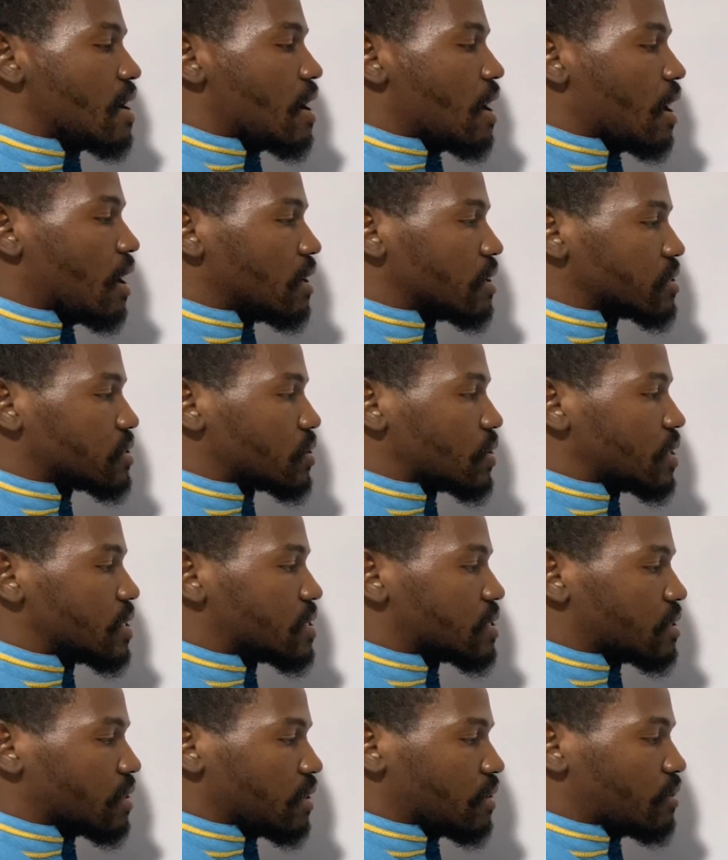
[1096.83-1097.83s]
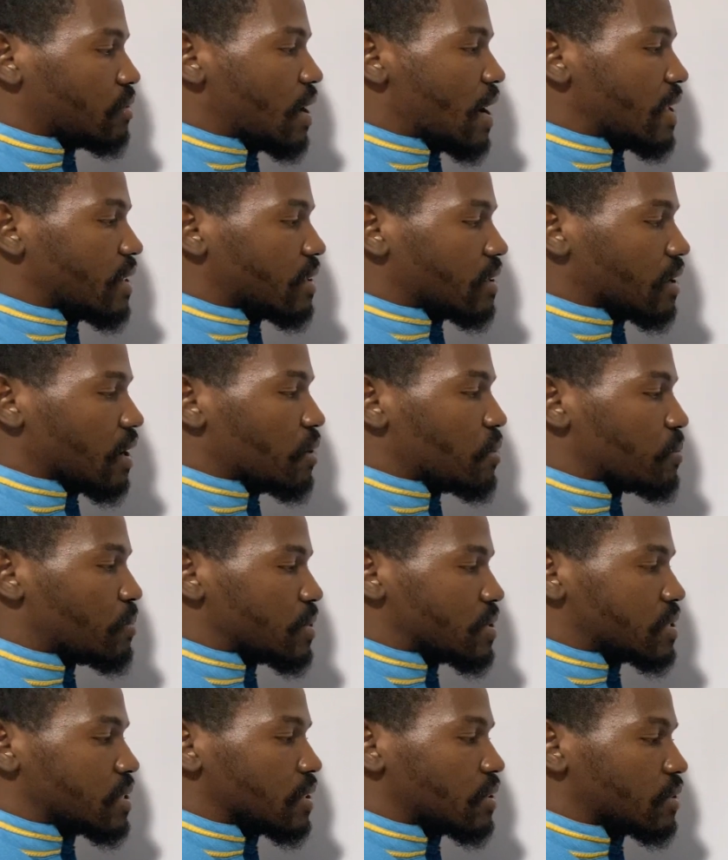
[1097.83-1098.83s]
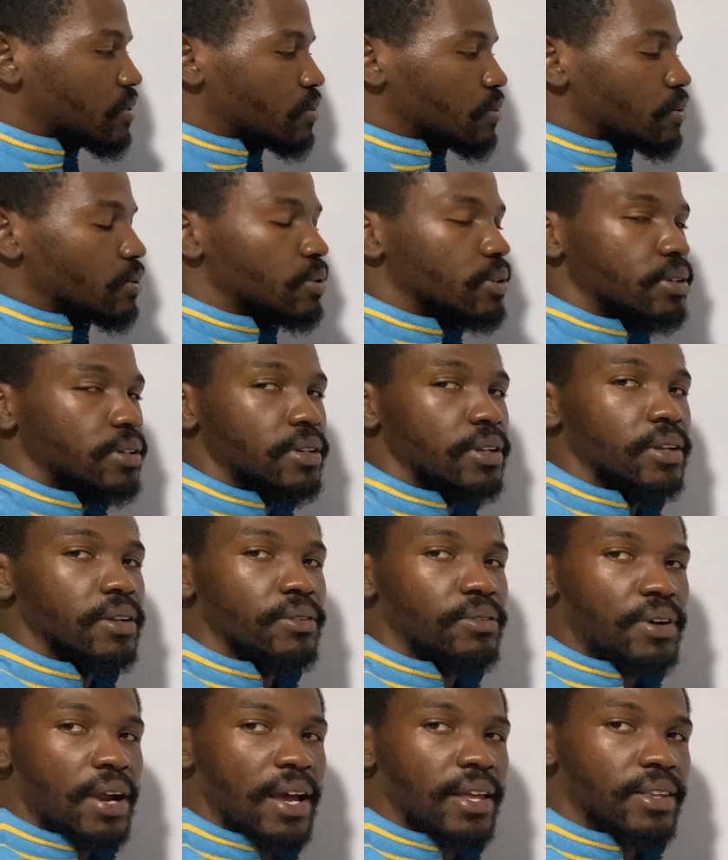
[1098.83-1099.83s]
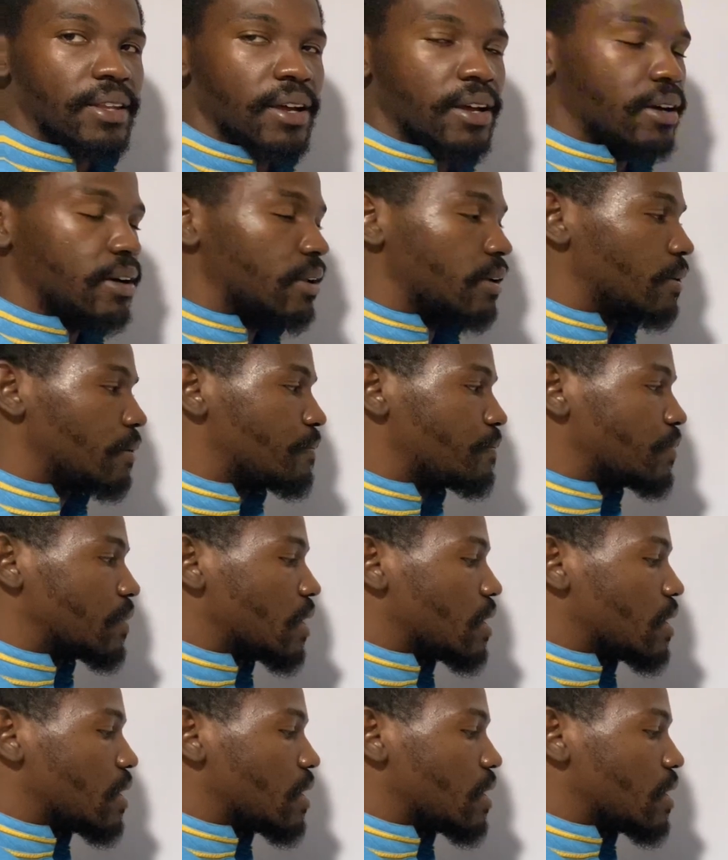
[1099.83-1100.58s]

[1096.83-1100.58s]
Also, it's right opposite to the right angle.